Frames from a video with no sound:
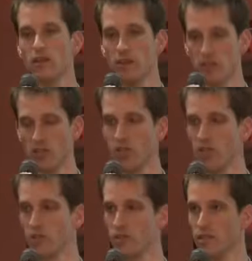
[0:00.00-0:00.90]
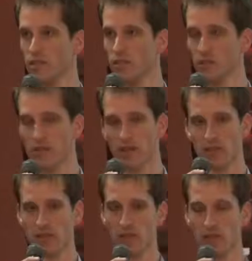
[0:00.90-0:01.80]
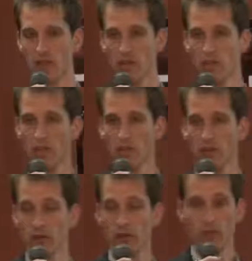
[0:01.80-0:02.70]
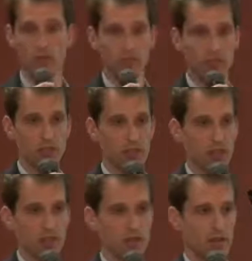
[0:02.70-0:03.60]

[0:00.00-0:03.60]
energy management systems as the foundation for energy efficiency,